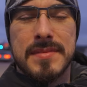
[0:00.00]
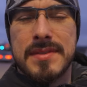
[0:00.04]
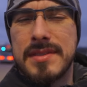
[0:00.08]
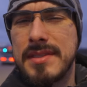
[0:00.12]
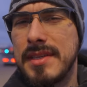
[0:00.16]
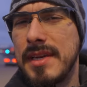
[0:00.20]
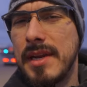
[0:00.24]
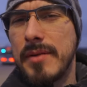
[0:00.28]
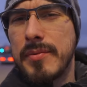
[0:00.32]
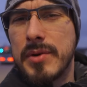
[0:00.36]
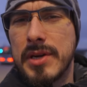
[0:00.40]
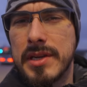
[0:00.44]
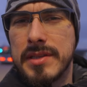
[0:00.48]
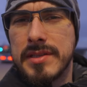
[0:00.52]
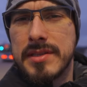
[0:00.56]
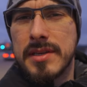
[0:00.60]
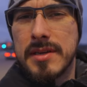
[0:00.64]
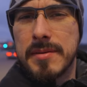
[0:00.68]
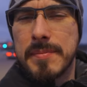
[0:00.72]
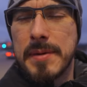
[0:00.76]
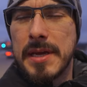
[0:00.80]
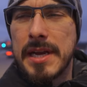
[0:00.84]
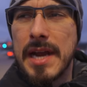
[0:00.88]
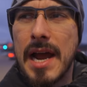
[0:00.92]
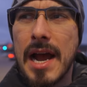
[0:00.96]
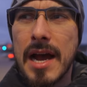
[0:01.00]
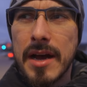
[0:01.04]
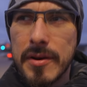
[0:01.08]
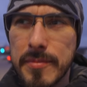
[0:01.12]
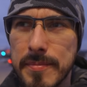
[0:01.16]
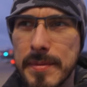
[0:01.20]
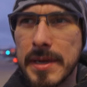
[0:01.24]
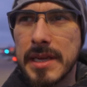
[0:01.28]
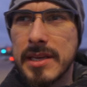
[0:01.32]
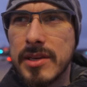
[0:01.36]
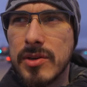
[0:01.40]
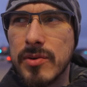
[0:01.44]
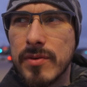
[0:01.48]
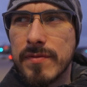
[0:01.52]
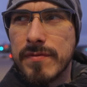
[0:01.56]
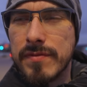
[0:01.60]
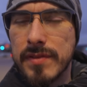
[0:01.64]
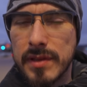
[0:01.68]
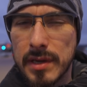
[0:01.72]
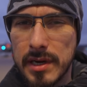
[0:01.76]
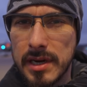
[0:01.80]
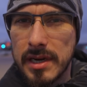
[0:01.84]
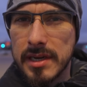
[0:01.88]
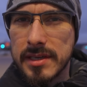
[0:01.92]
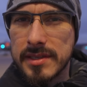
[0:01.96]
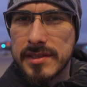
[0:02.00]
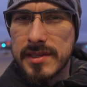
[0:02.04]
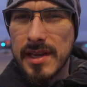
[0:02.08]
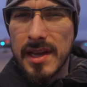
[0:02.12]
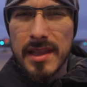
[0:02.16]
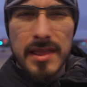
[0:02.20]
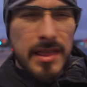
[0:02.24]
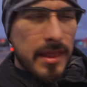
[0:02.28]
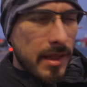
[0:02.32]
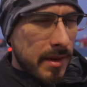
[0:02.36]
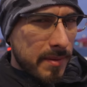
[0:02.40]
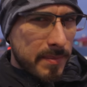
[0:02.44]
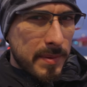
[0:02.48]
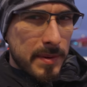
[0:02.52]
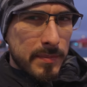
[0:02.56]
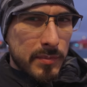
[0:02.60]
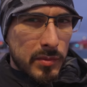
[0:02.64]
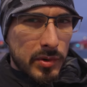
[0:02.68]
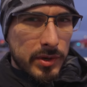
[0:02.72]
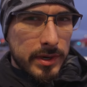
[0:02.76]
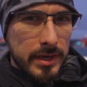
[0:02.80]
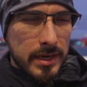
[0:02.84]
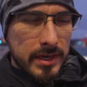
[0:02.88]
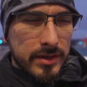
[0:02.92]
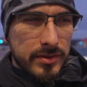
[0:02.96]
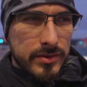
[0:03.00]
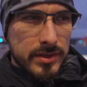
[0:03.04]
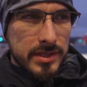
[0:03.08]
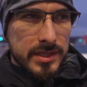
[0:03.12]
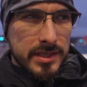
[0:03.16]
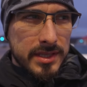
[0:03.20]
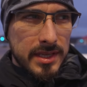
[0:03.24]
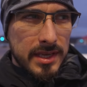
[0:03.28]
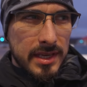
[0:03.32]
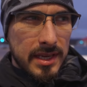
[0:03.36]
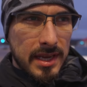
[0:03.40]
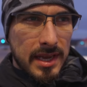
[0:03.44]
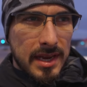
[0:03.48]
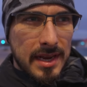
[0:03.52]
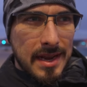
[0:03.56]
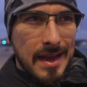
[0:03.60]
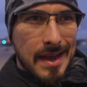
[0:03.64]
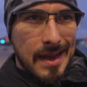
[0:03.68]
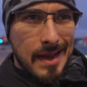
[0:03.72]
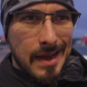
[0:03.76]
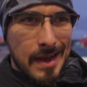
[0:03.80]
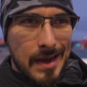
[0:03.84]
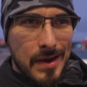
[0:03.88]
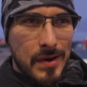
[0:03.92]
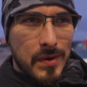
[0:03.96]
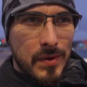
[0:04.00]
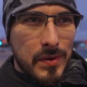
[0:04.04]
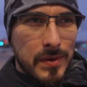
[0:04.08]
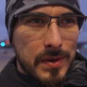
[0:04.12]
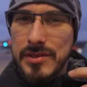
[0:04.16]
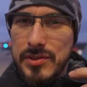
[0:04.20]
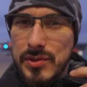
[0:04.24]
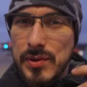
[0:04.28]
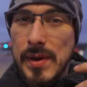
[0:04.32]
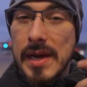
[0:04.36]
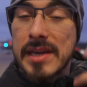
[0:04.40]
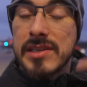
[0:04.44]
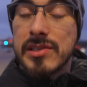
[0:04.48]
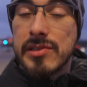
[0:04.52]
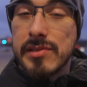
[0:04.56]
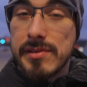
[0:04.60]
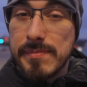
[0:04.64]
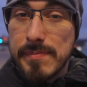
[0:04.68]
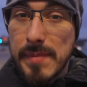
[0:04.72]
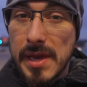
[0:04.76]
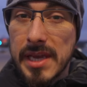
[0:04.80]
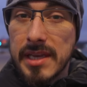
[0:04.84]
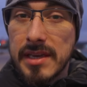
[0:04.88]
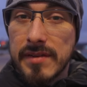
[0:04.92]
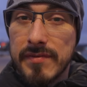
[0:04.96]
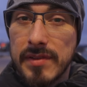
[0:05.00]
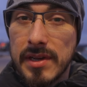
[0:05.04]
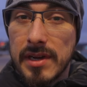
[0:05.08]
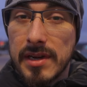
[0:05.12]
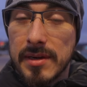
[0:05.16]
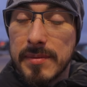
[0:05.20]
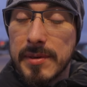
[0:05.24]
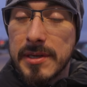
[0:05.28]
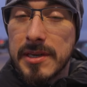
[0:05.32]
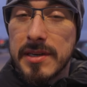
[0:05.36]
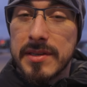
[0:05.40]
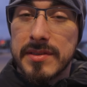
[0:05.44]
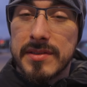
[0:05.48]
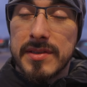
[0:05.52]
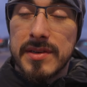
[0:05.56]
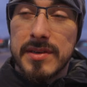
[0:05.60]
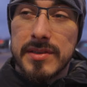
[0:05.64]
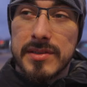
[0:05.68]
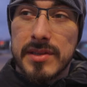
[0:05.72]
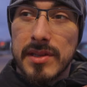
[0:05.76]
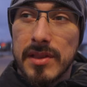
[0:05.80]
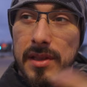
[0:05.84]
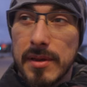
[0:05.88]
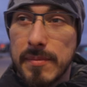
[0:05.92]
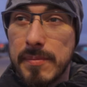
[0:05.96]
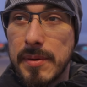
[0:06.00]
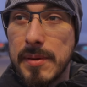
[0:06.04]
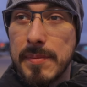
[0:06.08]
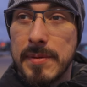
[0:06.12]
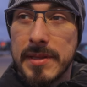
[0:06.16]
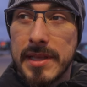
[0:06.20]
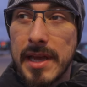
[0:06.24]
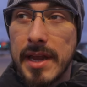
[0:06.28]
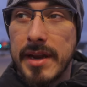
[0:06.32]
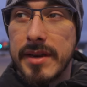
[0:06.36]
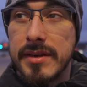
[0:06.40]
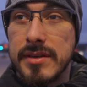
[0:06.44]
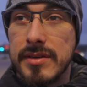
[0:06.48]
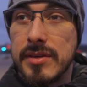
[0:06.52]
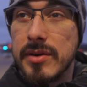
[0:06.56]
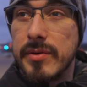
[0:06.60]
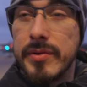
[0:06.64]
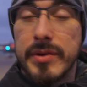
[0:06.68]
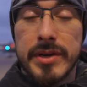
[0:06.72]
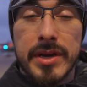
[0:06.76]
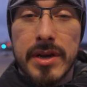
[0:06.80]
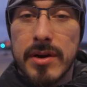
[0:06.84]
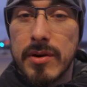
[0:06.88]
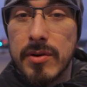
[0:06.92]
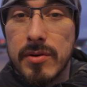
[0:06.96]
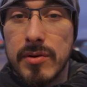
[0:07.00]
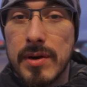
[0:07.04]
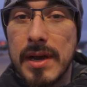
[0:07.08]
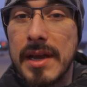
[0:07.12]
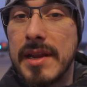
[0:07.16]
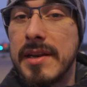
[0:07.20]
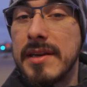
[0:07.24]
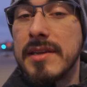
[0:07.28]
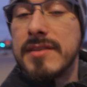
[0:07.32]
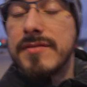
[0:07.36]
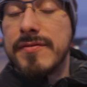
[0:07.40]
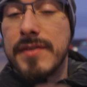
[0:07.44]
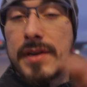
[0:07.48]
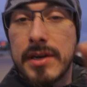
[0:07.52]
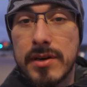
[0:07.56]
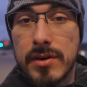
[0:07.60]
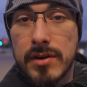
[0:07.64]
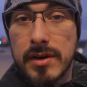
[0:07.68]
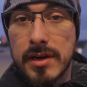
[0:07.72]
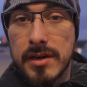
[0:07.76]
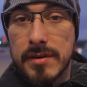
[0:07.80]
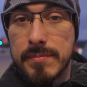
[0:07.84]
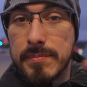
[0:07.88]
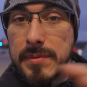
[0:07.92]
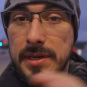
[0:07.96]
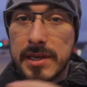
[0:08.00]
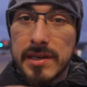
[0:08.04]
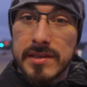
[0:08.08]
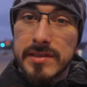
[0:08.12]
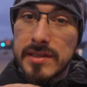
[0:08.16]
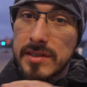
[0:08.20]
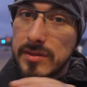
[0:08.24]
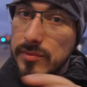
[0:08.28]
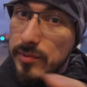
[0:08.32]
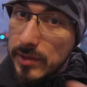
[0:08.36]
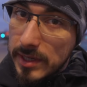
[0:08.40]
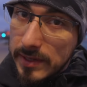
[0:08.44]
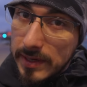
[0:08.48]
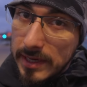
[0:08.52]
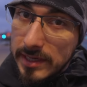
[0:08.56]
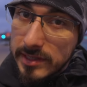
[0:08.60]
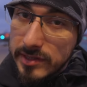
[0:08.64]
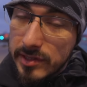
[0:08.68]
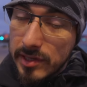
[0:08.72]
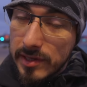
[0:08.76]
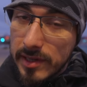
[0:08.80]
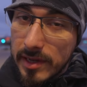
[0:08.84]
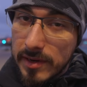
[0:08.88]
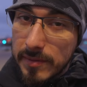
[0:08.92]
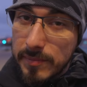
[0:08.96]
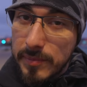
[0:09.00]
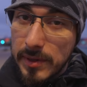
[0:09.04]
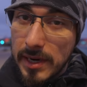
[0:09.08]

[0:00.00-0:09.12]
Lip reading: Today we're going to talk about how to make your vlogs a little bit more interesting and how to actually make a vlog, because there's a lot of people that don't know, and it's very hard because it requires a lot of